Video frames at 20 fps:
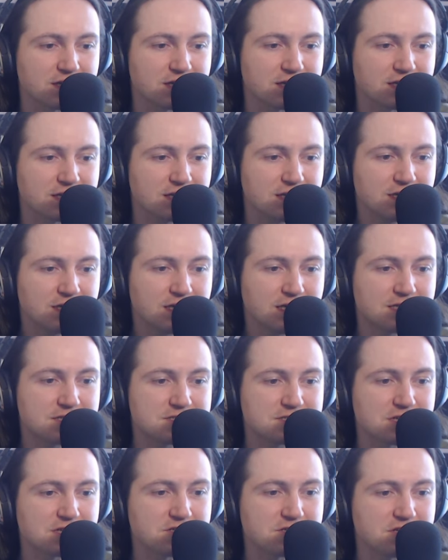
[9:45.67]
Like, it's
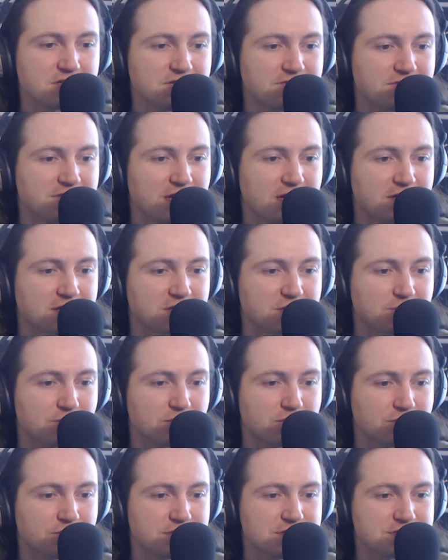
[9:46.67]
such an
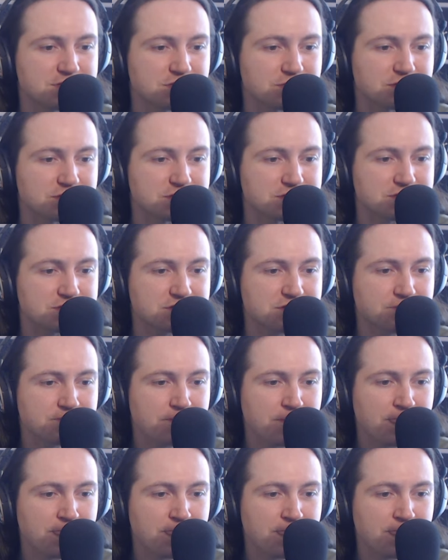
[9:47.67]
invaluable resource